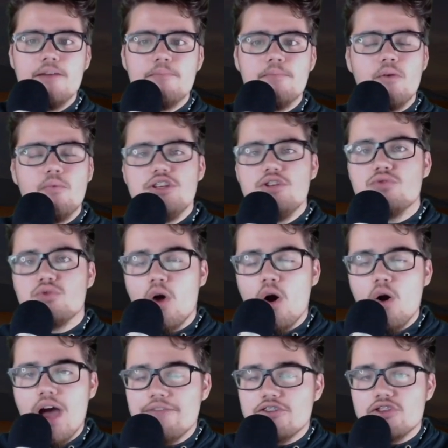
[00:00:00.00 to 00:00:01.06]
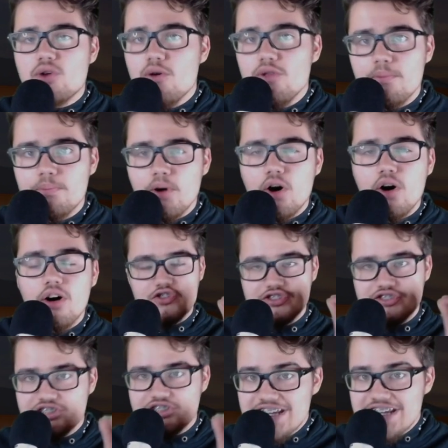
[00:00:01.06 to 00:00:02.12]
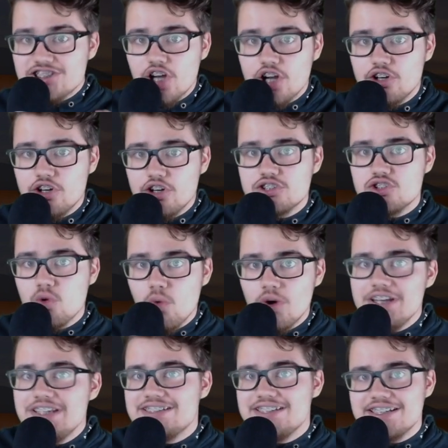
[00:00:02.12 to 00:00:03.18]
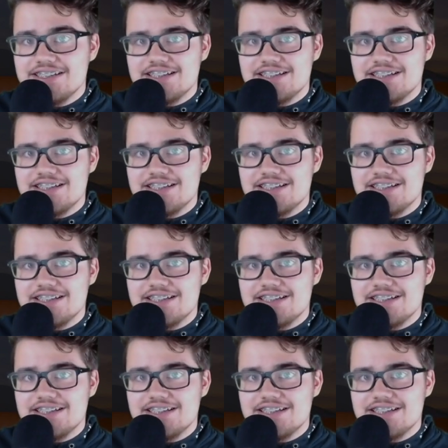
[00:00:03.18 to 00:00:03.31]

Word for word: But when you throw have to throw the ball 626